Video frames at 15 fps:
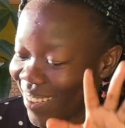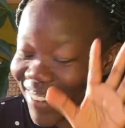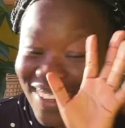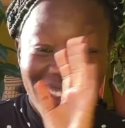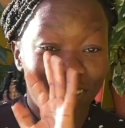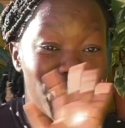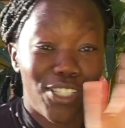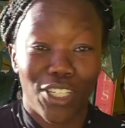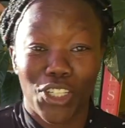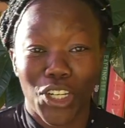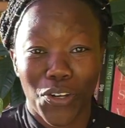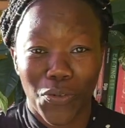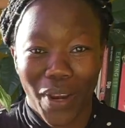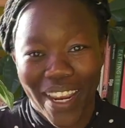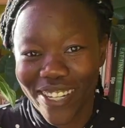
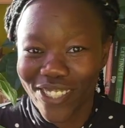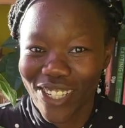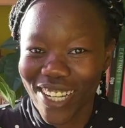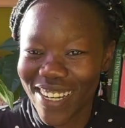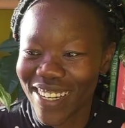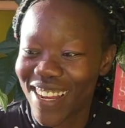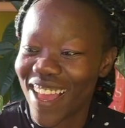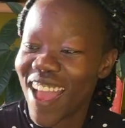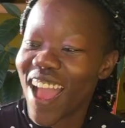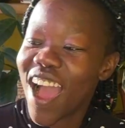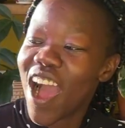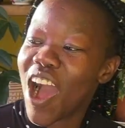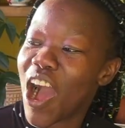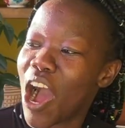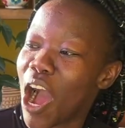situation.
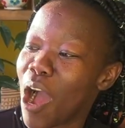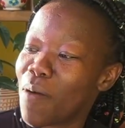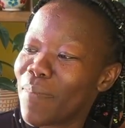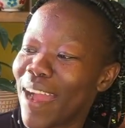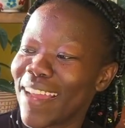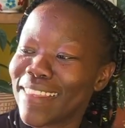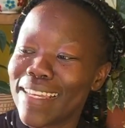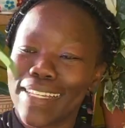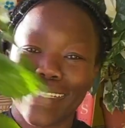I think it's